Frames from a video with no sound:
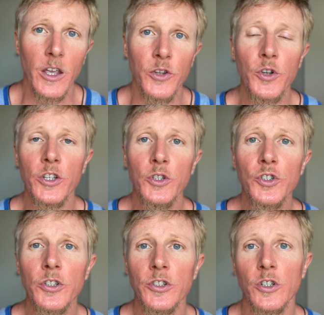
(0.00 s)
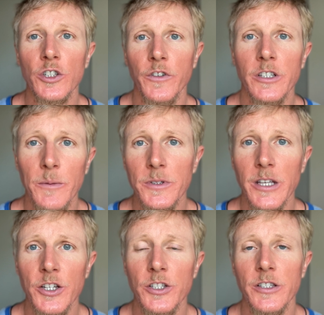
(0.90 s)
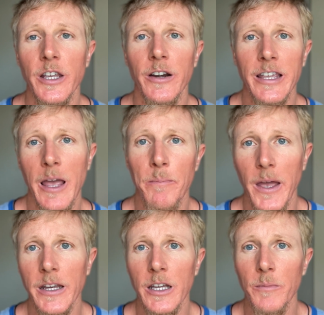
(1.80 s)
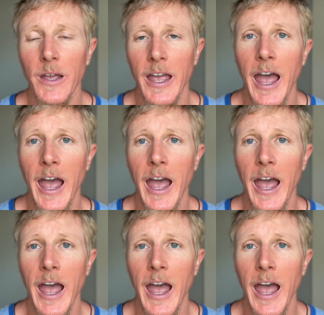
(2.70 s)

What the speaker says: you can usually search for dump stations there in Campendium